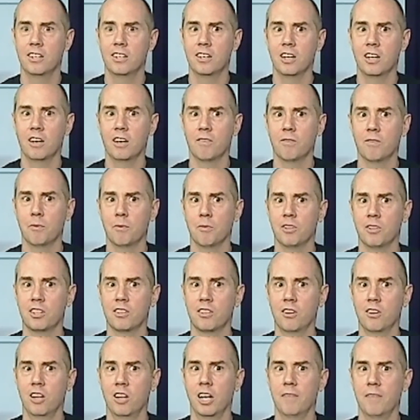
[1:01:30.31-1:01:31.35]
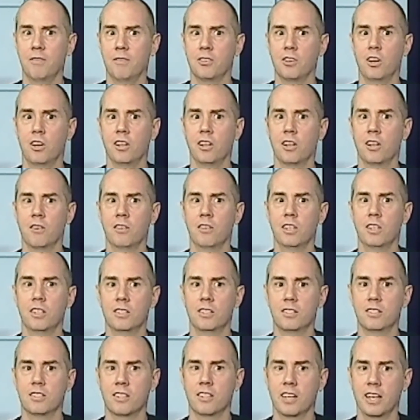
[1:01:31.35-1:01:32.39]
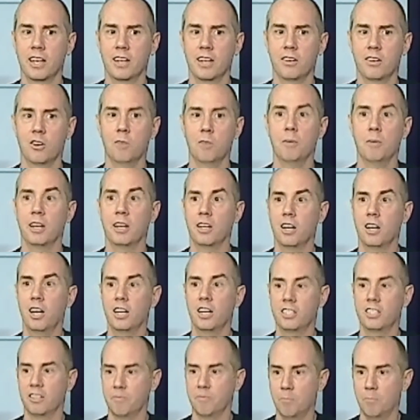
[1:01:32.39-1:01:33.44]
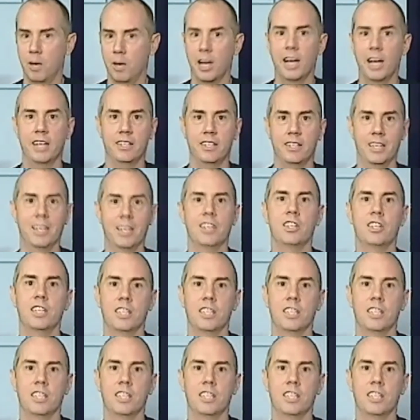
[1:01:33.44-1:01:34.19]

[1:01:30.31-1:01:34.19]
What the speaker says: from this life is all there is, and oh my gosh, if my identity is